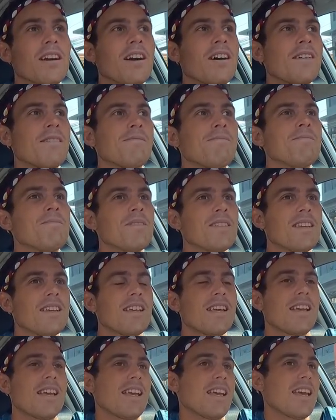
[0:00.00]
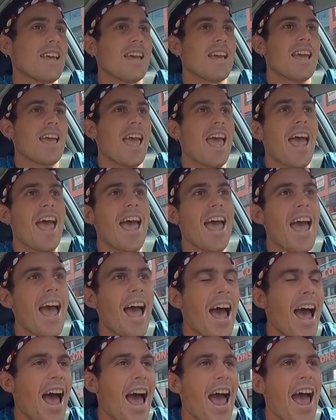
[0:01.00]

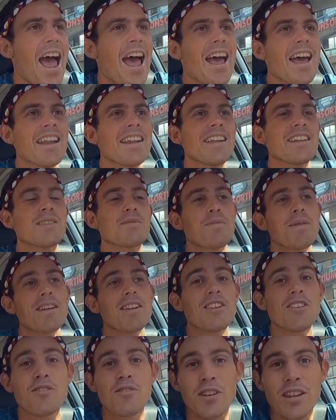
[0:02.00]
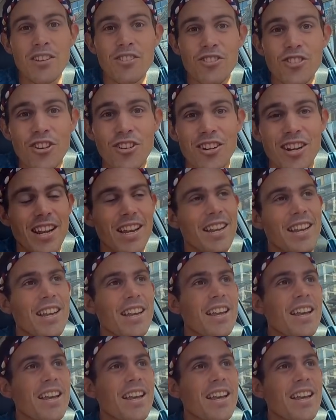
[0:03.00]
And it's been a unique journey.